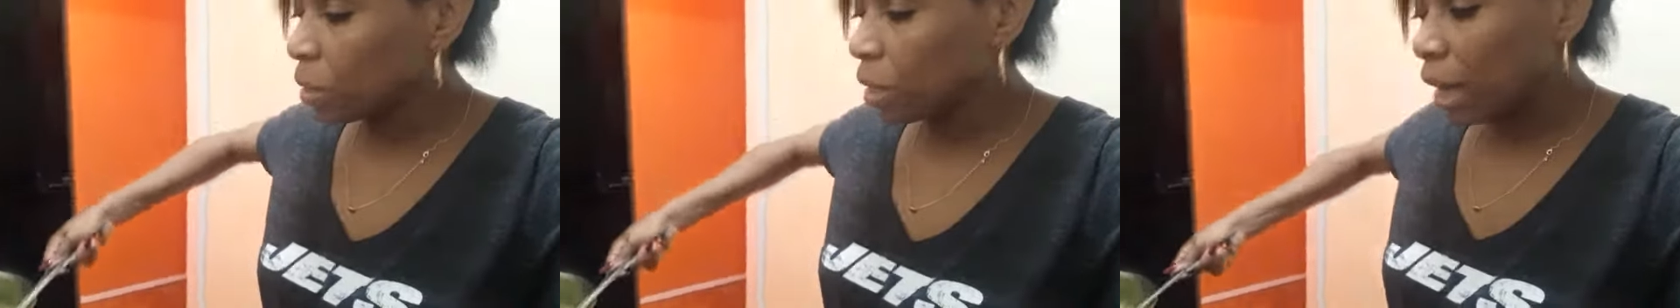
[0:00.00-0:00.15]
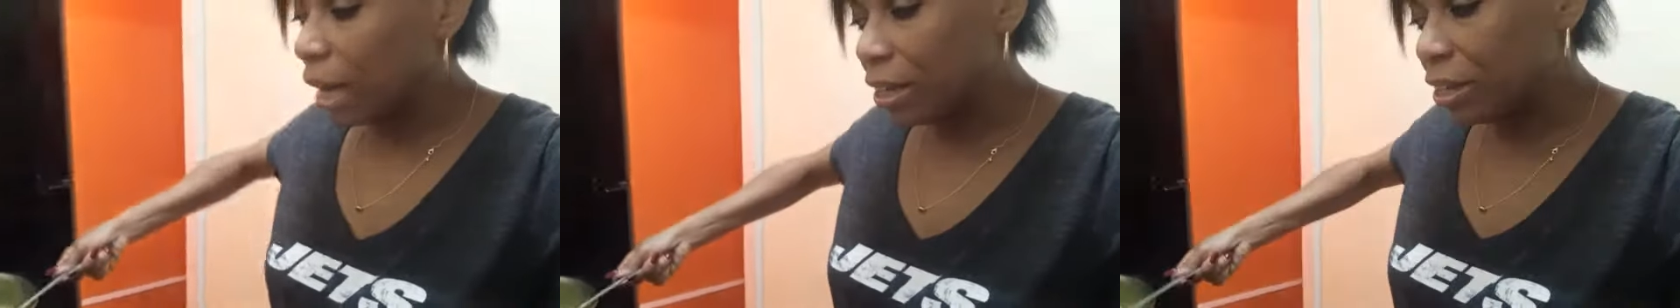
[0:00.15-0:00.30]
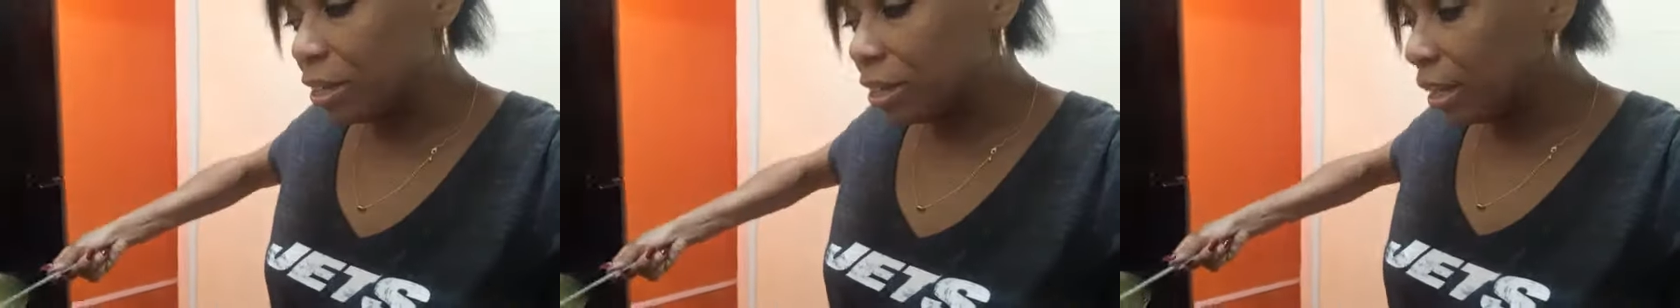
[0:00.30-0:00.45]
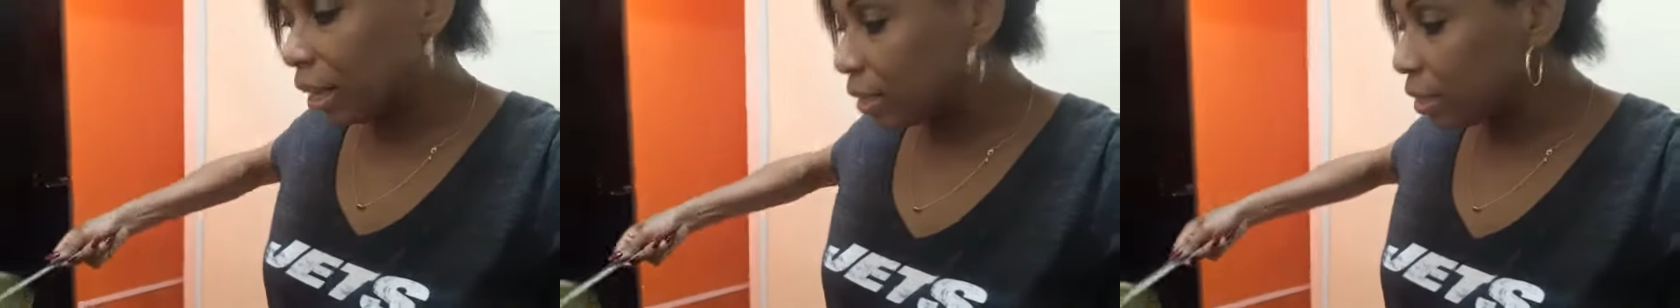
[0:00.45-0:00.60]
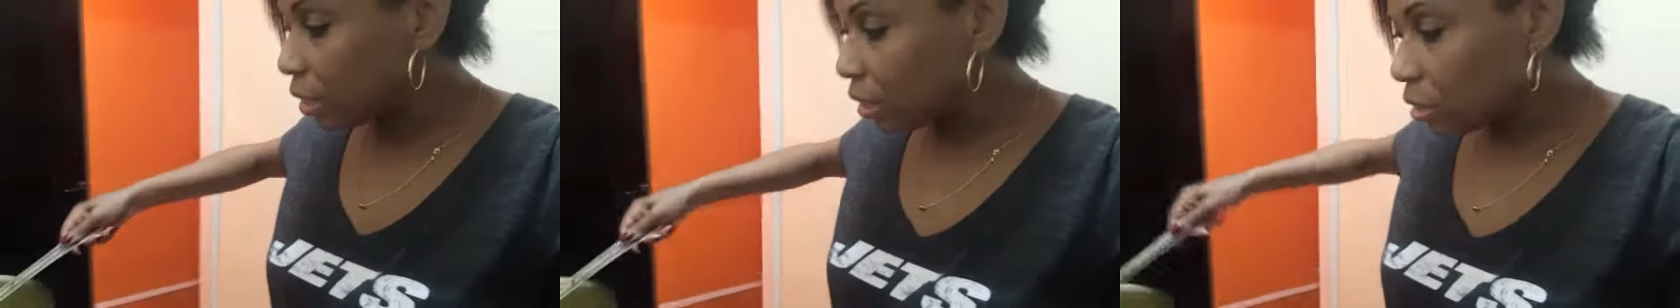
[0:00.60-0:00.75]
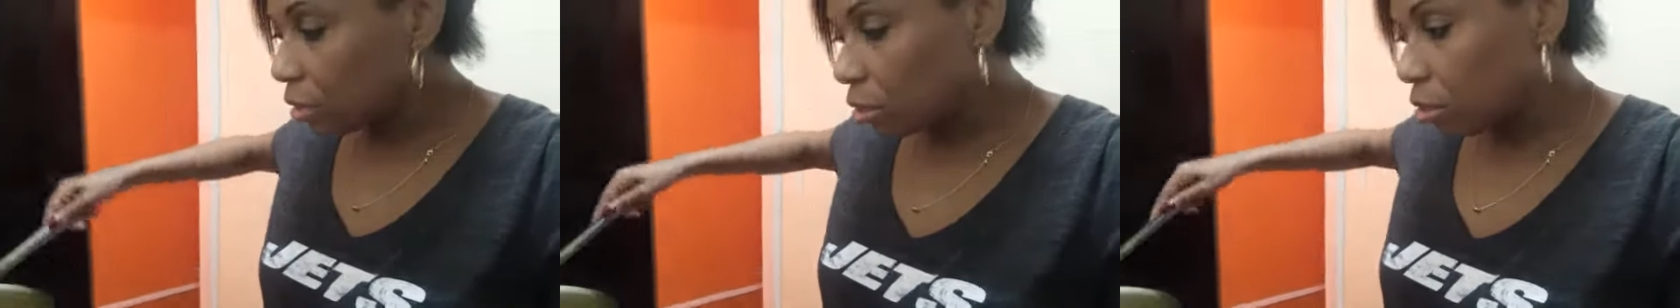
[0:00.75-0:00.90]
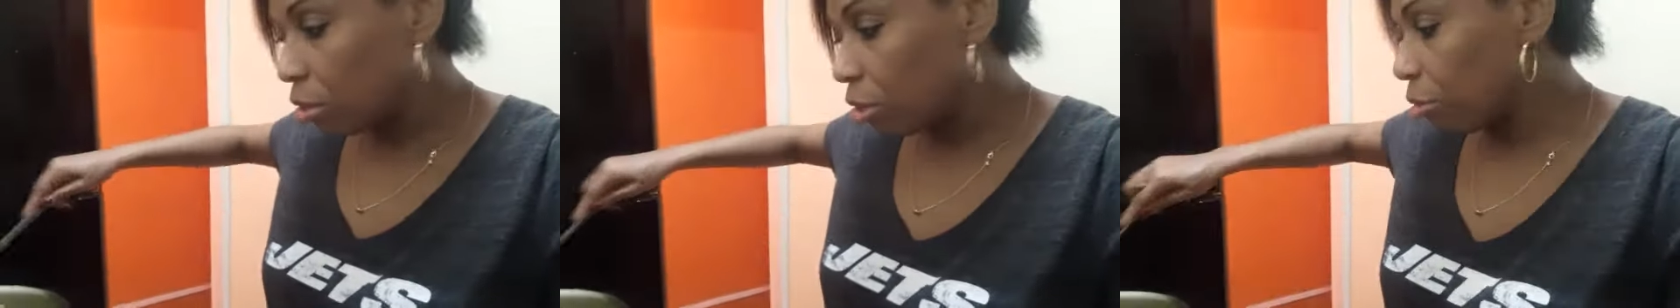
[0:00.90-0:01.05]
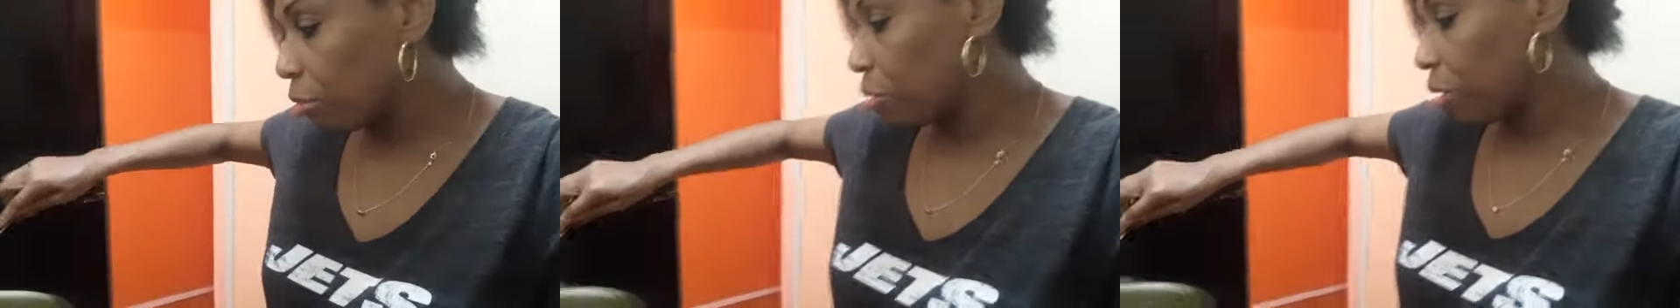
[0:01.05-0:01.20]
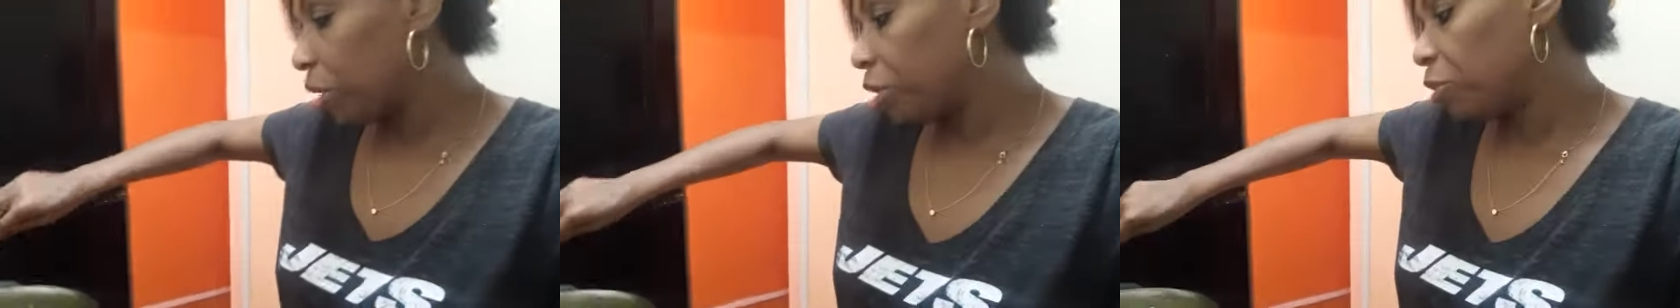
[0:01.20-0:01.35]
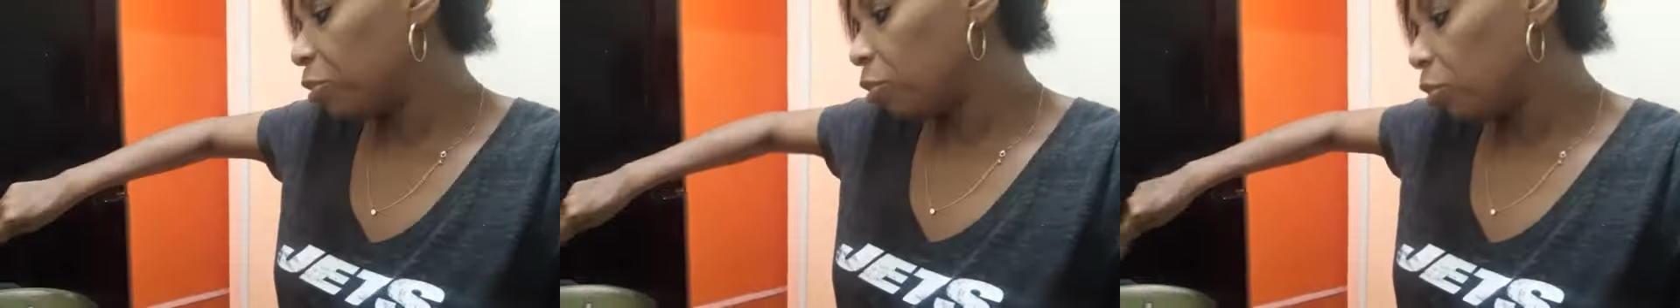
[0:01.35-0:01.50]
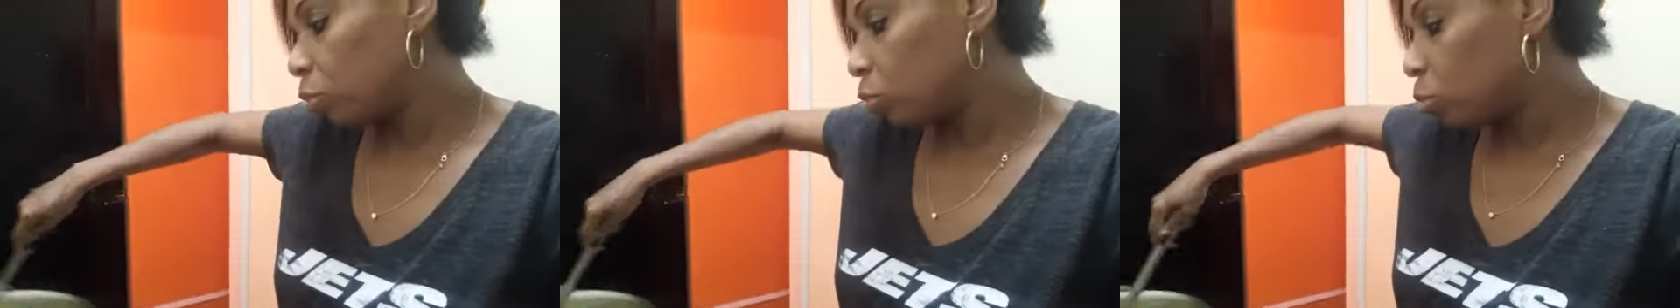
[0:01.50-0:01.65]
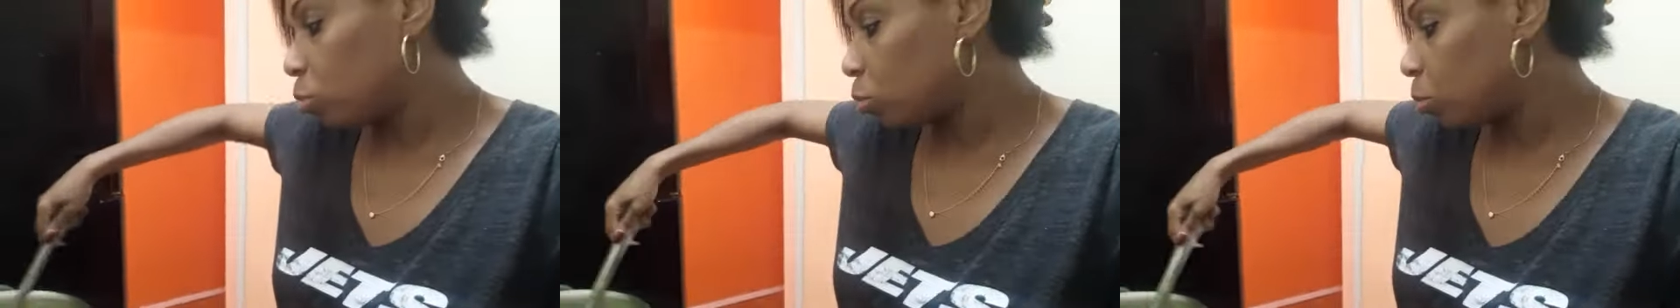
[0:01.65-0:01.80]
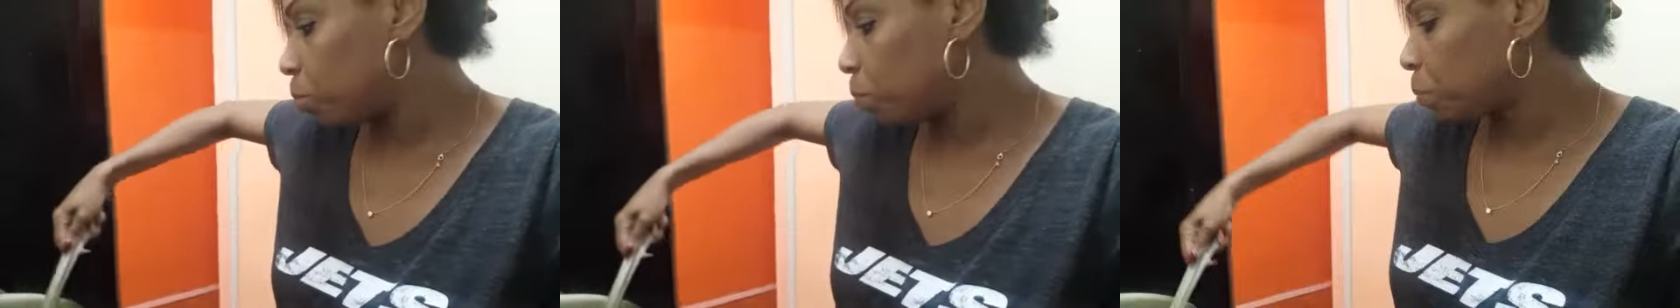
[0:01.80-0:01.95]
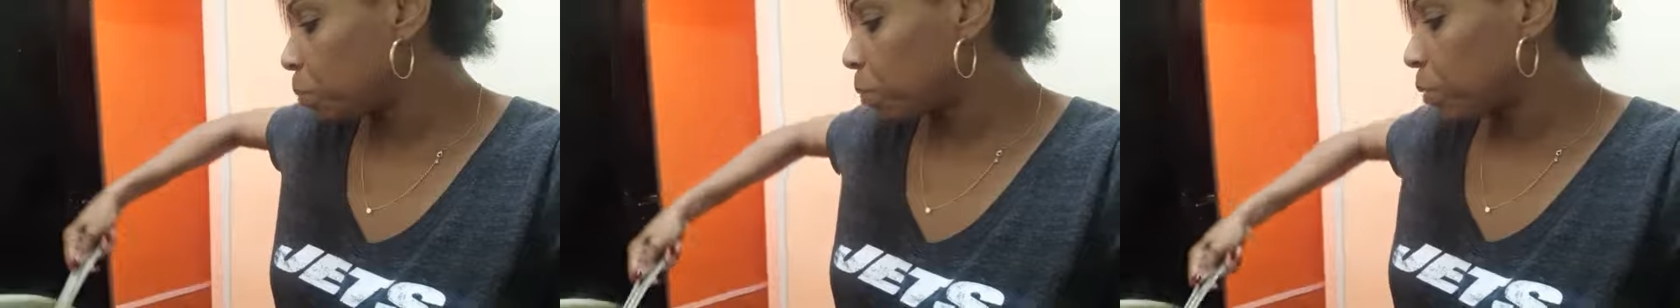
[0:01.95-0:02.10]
and you're not in a hurry in your home,